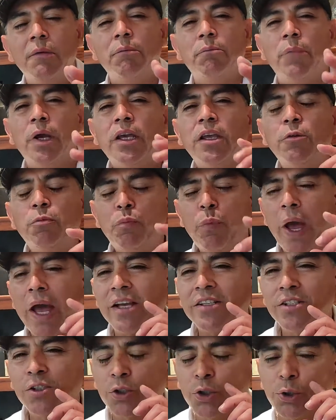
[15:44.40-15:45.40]
Make it
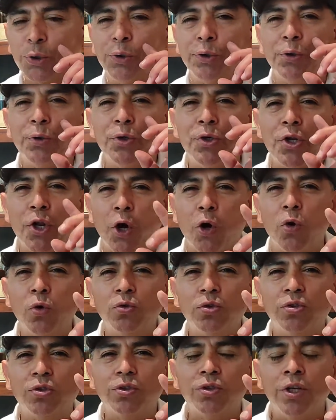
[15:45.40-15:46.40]
pass through your
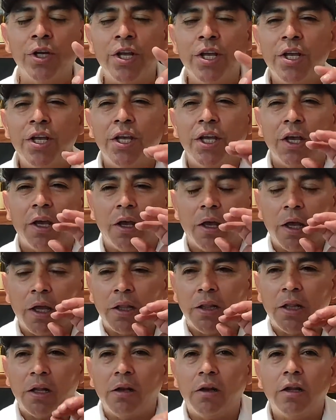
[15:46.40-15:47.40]
nose,
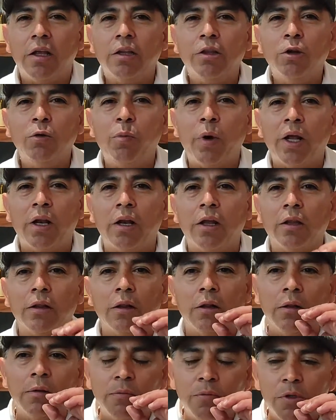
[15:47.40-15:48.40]
and little by
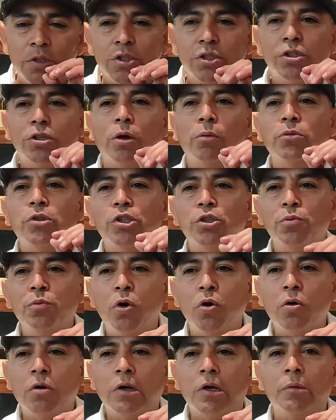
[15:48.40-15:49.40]
little, some
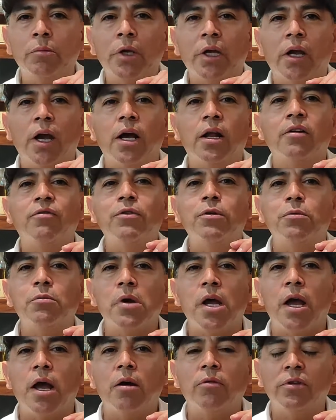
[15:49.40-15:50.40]
smoke coming out of your
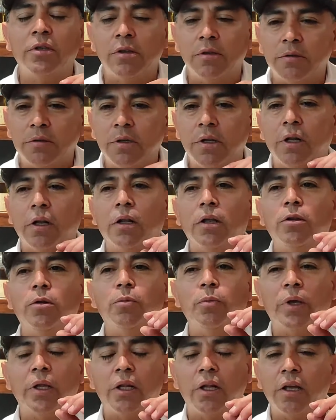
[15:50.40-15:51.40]
mouth, a little
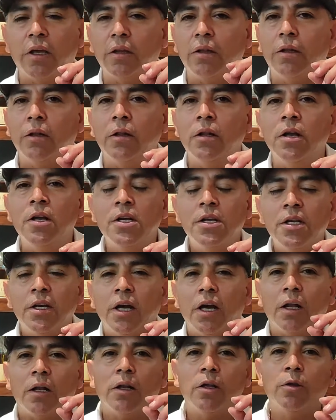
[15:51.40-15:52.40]
bit
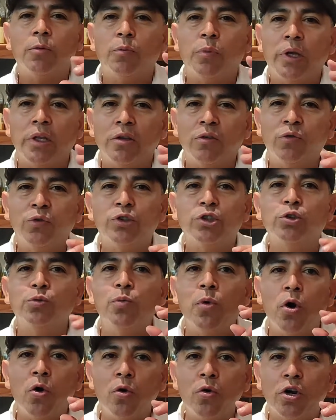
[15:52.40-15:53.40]
of
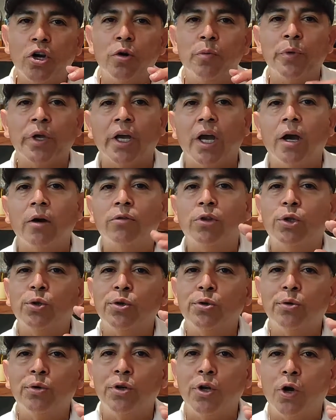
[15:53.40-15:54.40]
smoke coming out through
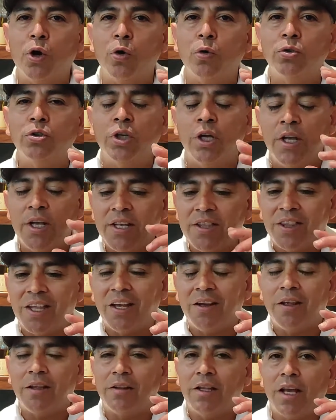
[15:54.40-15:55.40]
your nose.
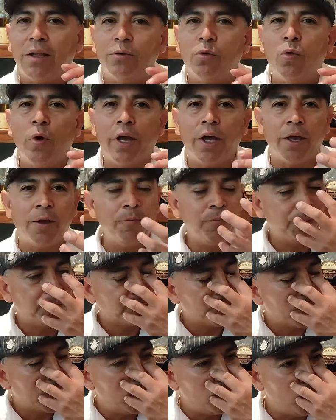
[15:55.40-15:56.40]
Then in that way,
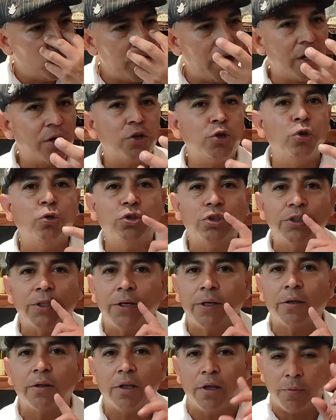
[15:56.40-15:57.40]
we are
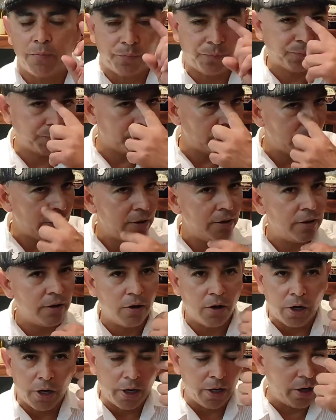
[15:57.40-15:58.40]
using
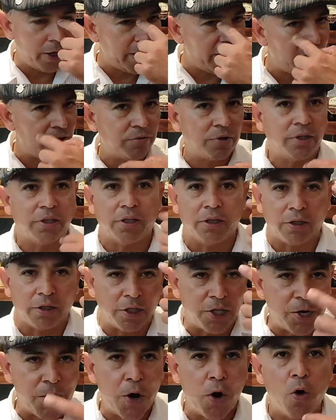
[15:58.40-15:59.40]
everything,
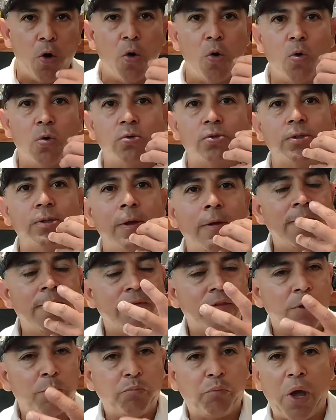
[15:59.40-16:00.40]
the nose,
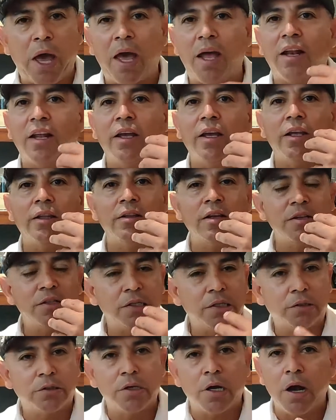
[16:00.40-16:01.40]
the palate,
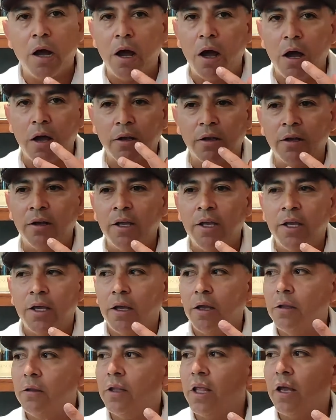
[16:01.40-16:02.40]
the tongue,
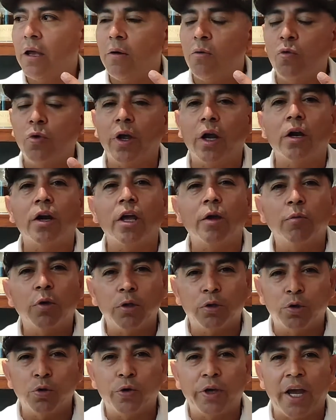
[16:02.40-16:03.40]
and then we are
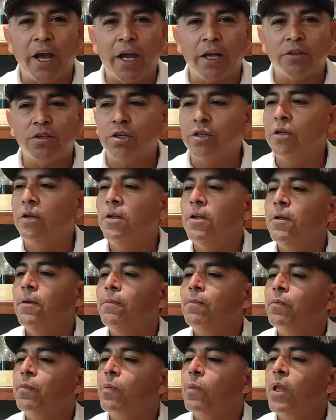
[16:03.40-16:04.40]
able to catch
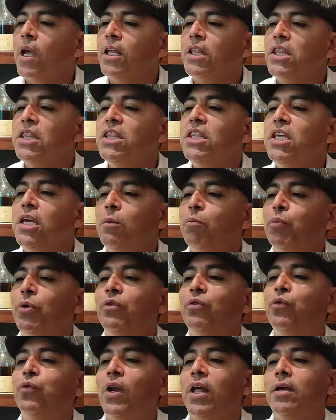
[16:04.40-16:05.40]

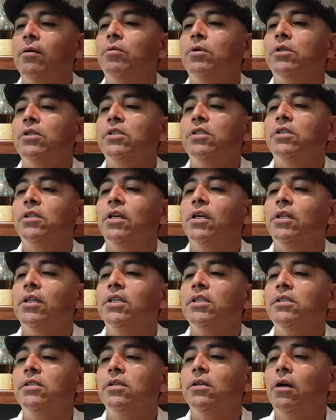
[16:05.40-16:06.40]
deeper flavors in
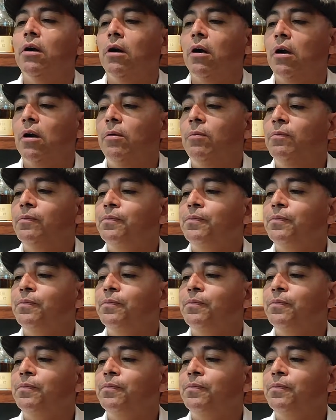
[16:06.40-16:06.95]
the cigar.